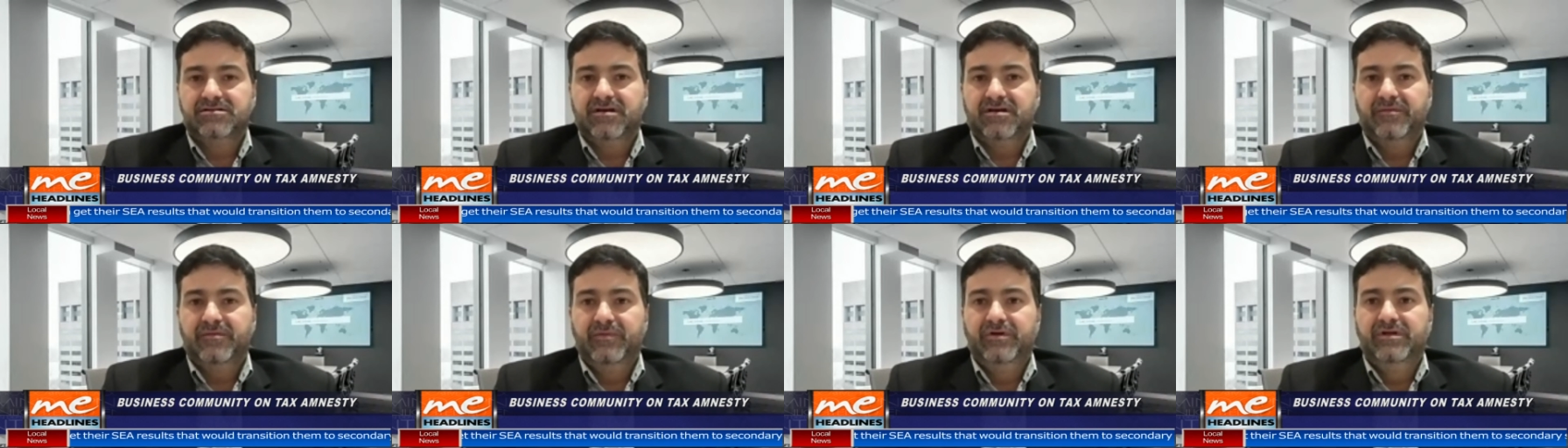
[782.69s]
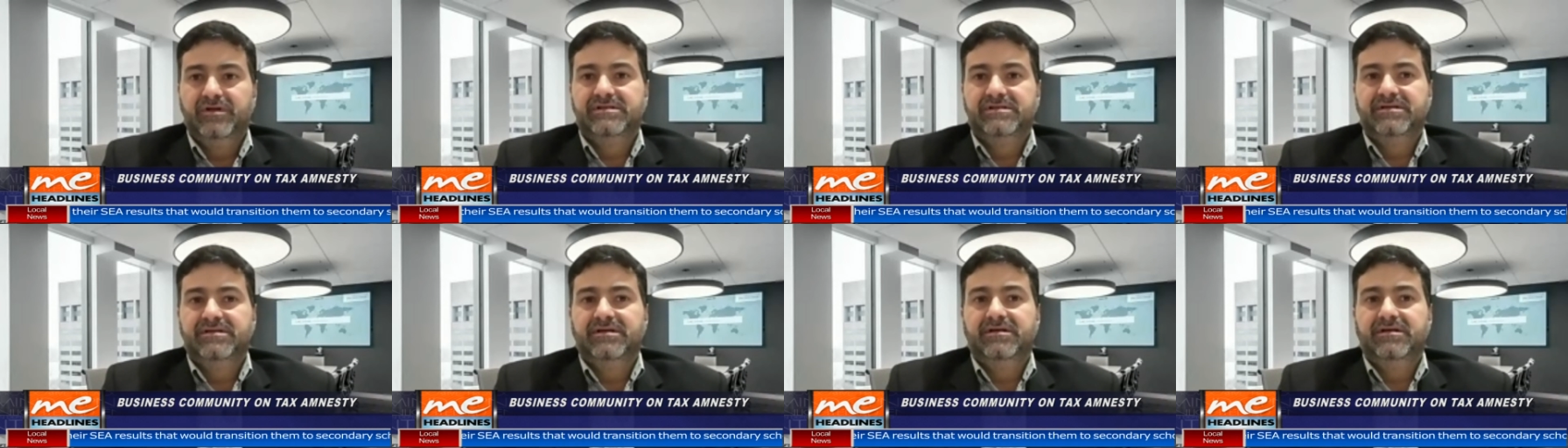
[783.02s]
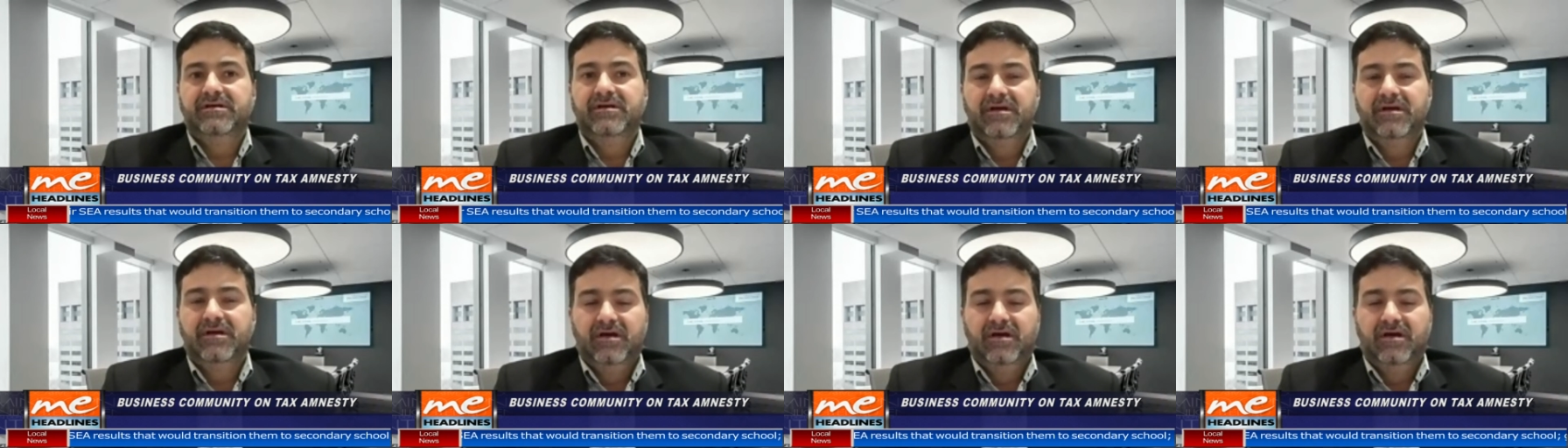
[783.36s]
community
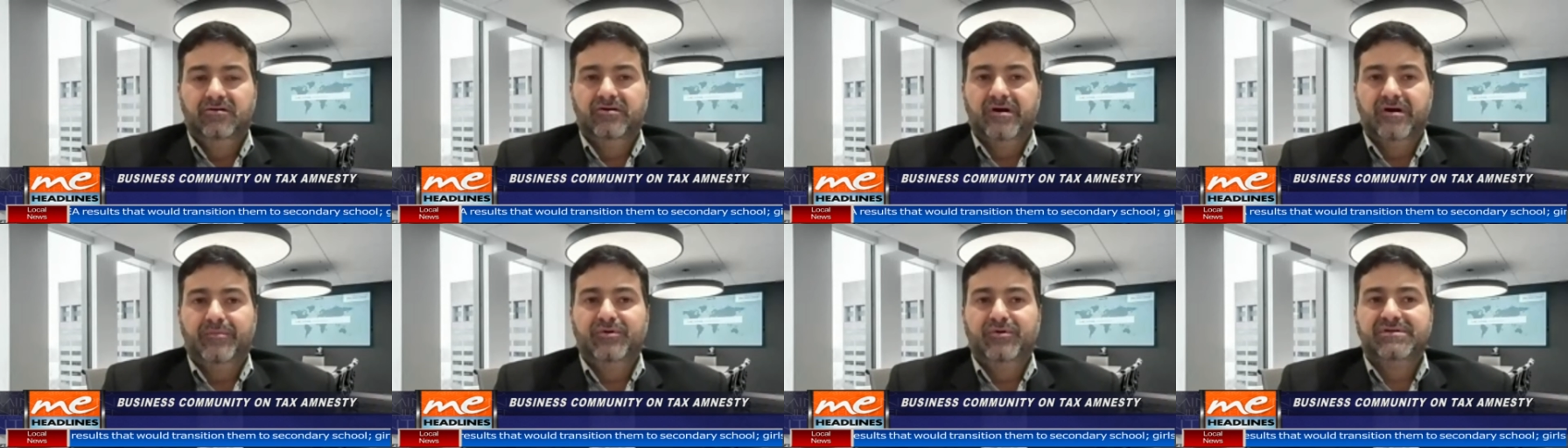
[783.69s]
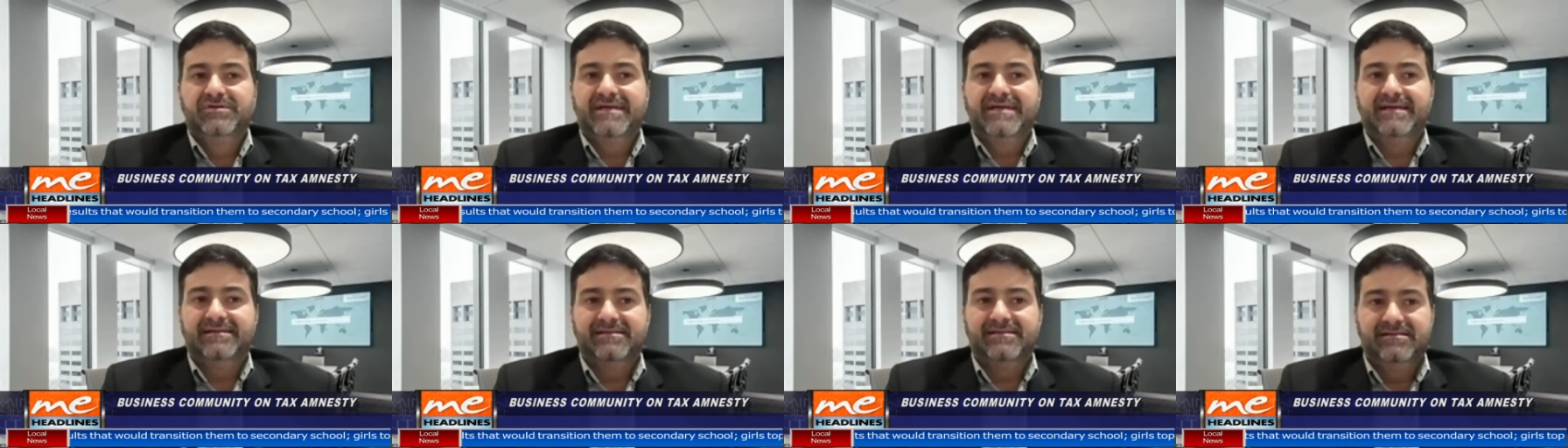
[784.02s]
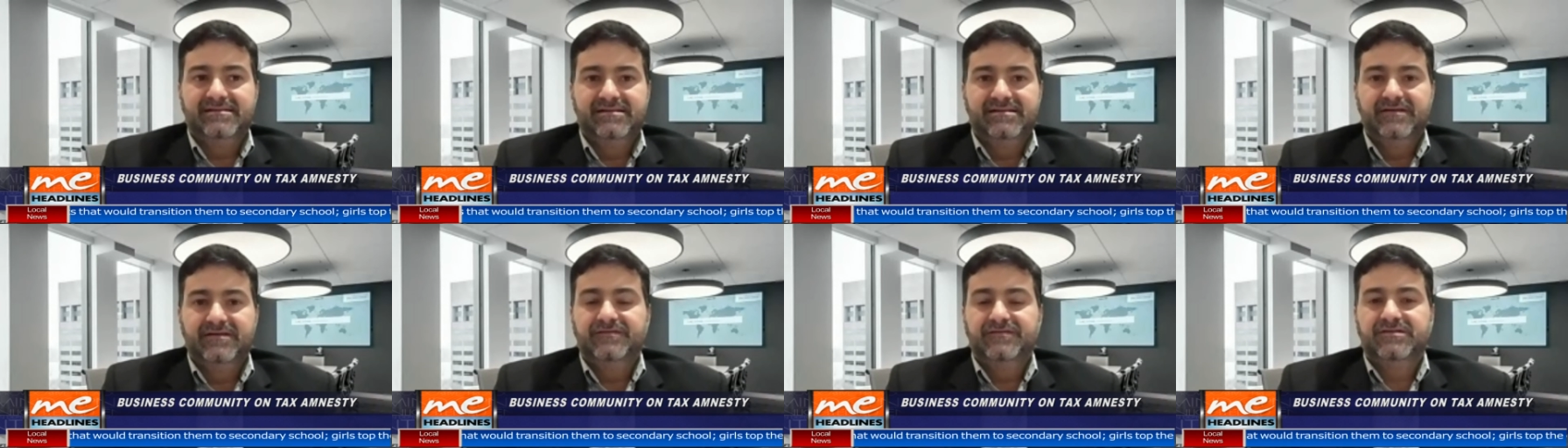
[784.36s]
representatives